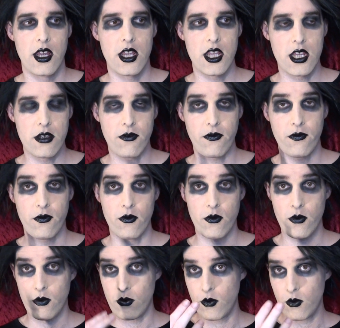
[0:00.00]
if
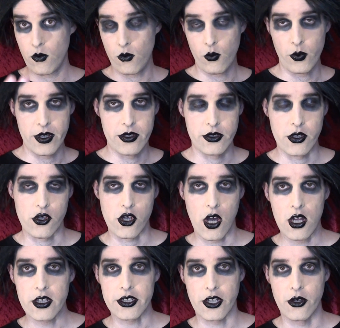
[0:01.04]
when
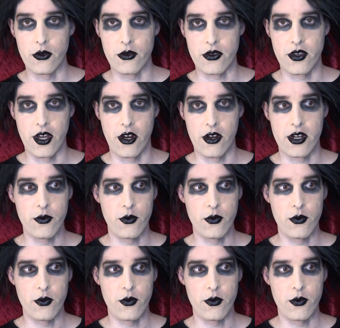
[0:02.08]
T'Challa goes there, it